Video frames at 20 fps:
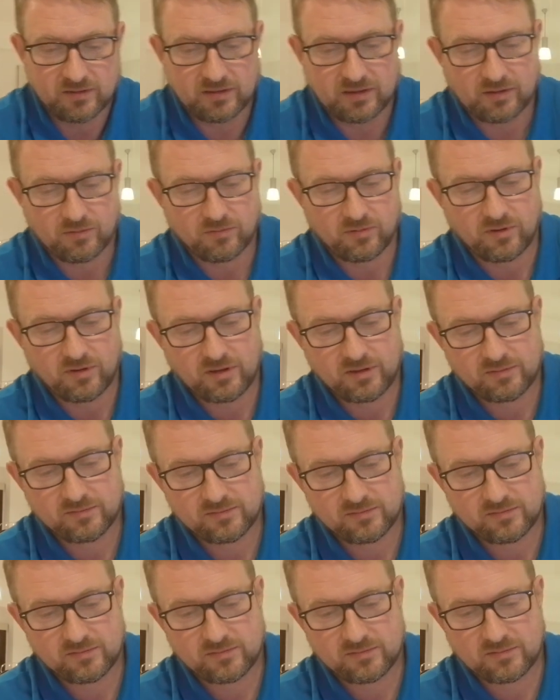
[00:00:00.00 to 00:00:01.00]
Is that right?
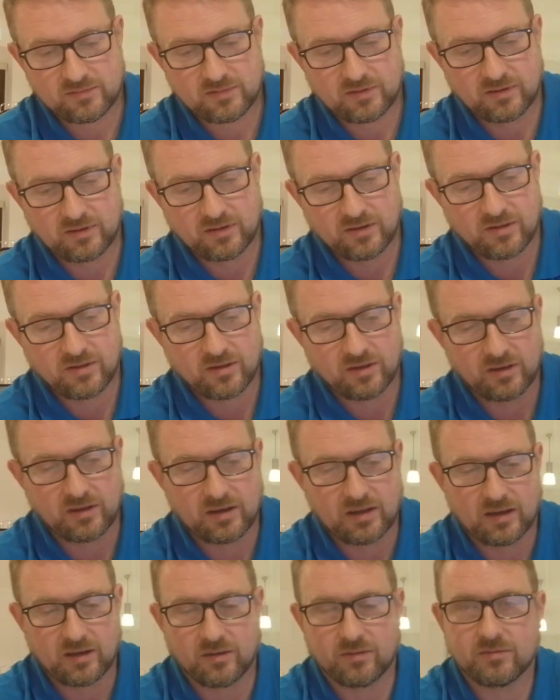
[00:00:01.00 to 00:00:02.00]
I'm going to show you
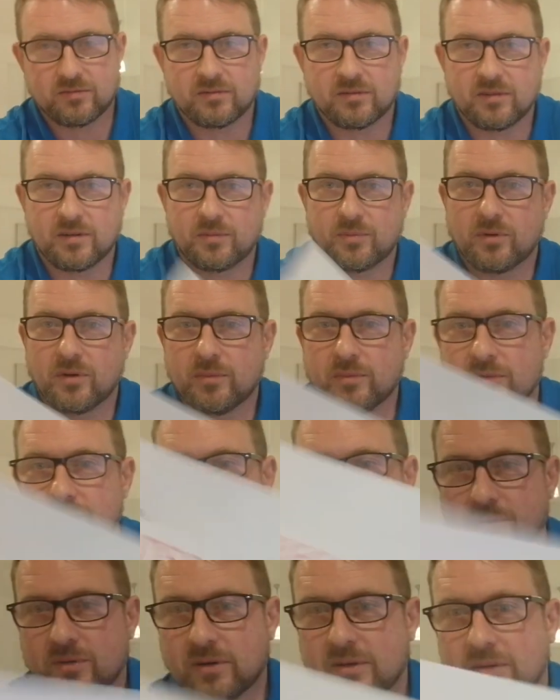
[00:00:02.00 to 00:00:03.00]
now an appointment
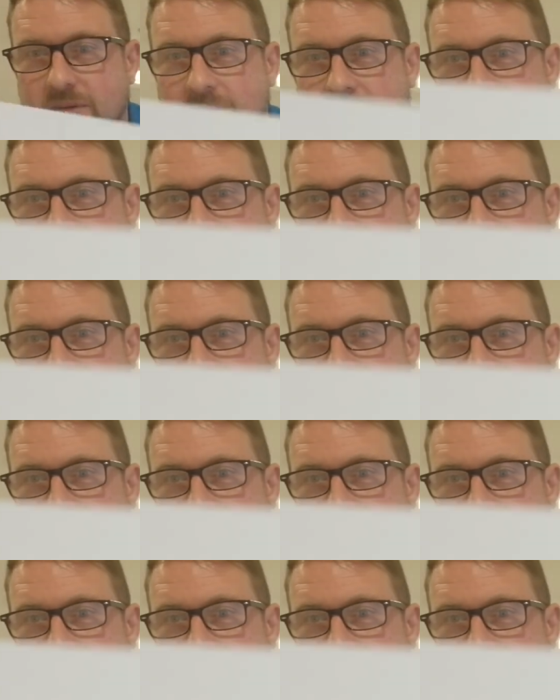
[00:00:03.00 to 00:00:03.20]
for it.